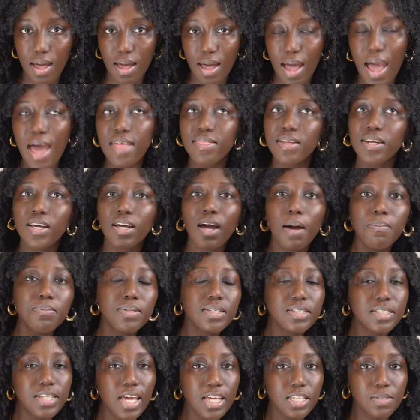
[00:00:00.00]
And then a couple
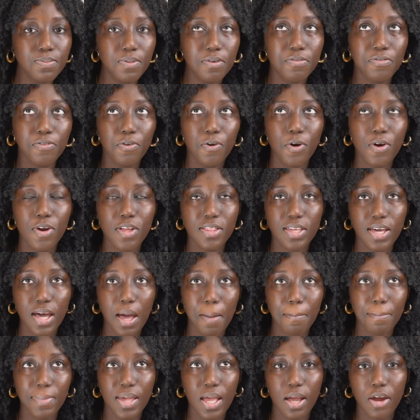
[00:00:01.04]
of days before they got
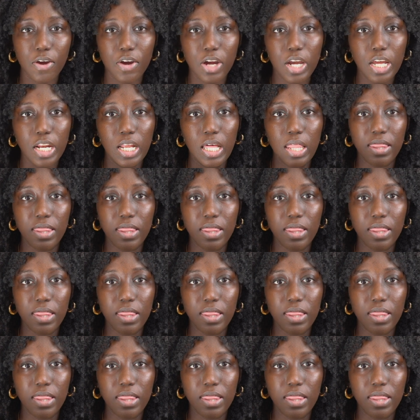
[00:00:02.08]
married,